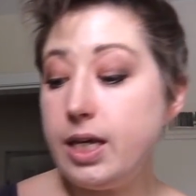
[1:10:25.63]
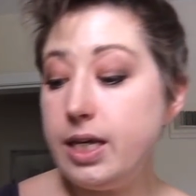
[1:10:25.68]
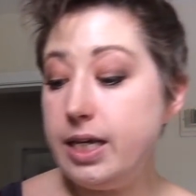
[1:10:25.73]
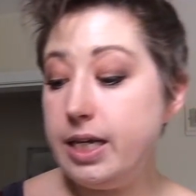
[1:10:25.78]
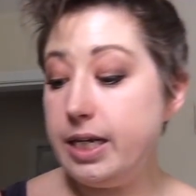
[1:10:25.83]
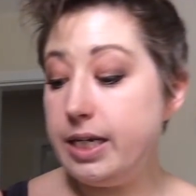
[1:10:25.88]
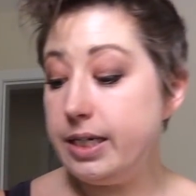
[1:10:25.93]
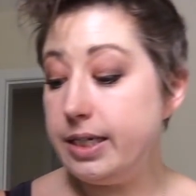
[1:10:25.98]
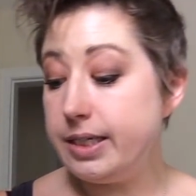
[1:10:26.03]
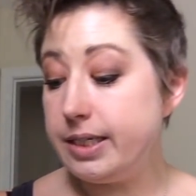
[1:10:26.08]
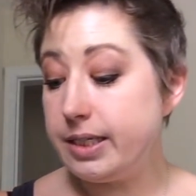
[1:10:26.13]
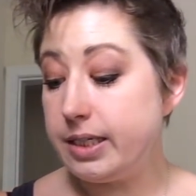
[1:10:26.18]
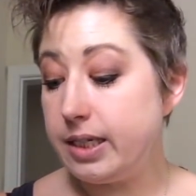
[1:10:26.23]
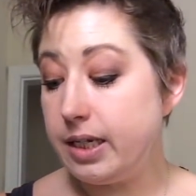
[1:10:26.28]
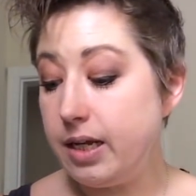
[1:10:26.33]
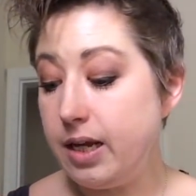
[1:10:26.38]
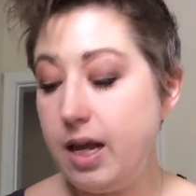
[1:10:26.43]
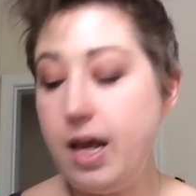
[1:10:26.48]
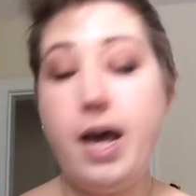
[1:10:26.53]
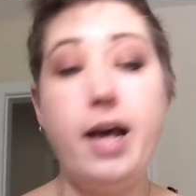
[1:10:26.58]
Is,
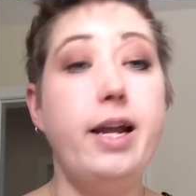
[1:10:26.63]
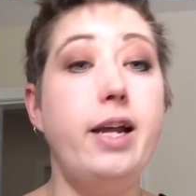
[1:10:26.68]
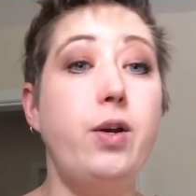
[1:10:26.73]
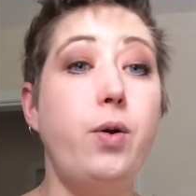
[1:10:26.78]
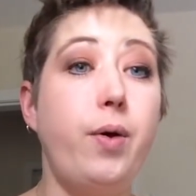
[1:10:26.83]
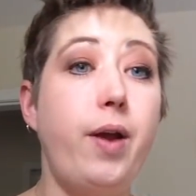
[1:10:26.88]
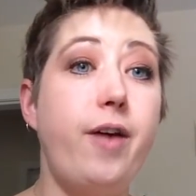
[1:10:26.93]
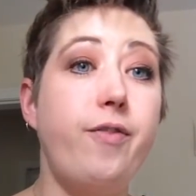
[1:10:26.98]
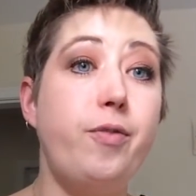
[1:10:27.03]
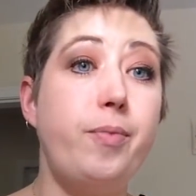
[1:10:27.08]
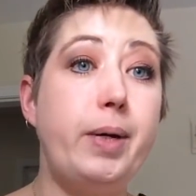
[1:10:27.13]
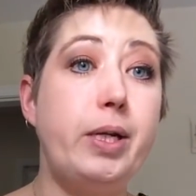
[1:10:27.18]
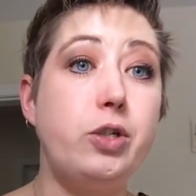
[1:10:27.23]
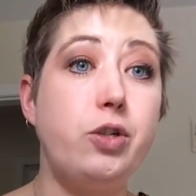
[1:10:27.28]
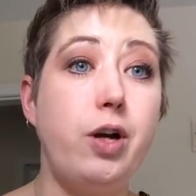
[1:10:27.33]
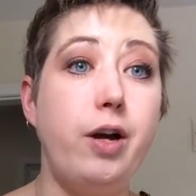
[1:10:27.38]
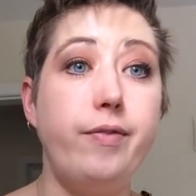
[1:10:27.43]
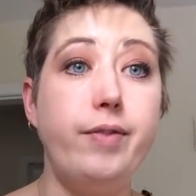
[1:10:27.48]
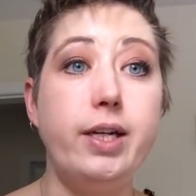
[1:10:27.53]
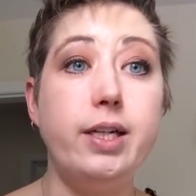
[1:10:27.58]
and I don't have a
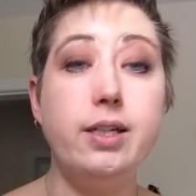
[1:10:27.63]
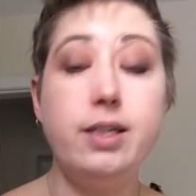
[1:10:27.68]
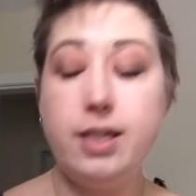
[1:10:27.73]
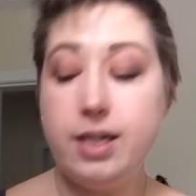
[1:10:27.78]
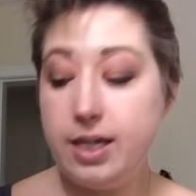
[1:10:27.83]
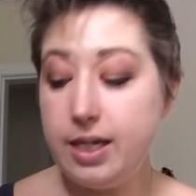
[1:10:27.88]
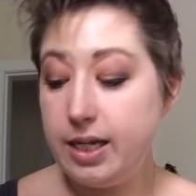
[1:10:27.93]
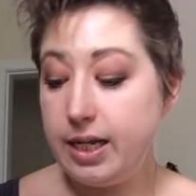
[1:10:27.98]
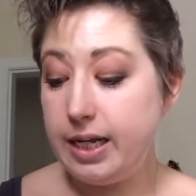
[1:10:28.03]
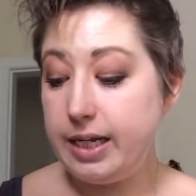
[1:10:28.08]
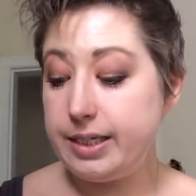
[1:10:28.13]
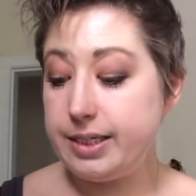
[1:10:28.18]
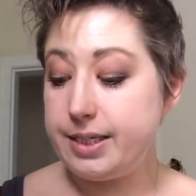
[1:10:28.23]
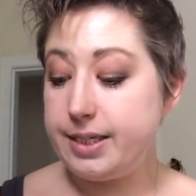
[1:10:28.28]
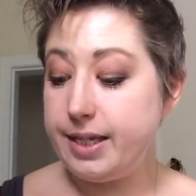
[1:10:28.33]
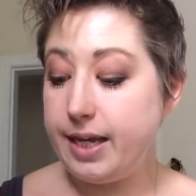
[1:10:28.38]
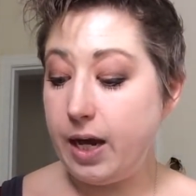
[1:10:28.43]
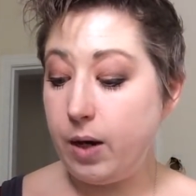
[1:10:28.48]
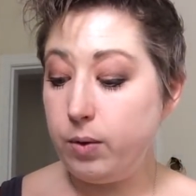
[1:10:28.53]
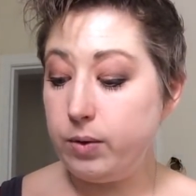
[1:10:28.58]
picture of it, it's
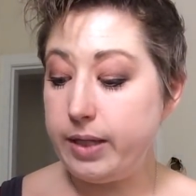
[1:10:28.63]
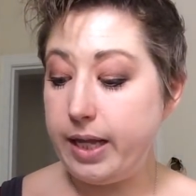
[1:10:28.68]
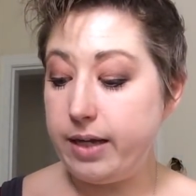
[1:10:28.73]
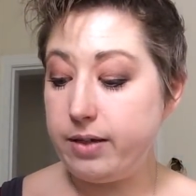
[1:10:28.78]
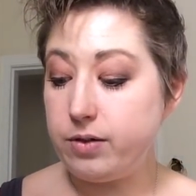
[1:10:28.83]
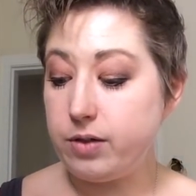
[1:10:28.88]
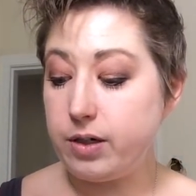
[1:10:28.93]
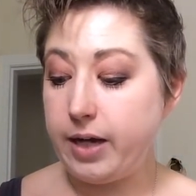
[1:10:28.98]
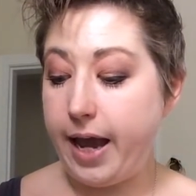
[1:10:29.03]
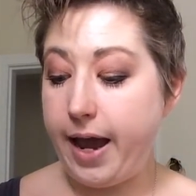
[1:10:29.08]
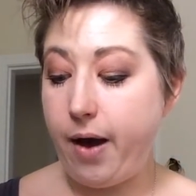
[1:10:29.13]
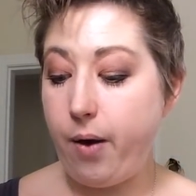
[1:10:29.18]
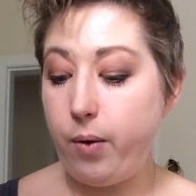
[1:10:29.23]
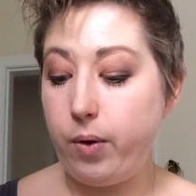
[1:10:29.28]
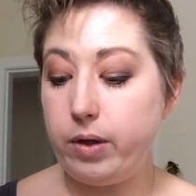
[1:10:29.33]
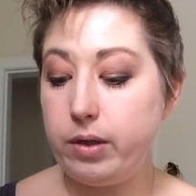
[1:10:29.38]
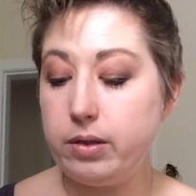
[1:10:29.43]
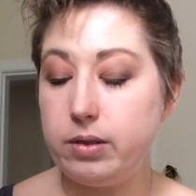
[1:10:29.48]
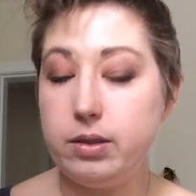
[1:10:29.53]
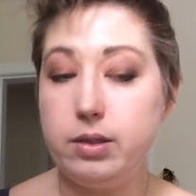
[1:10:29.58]
the Outlander
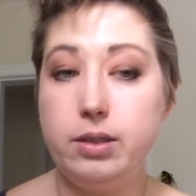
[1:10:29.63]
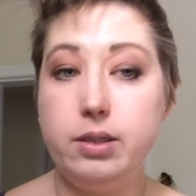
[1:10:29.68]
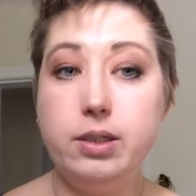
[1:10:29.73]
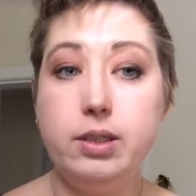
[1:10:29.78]
cowl.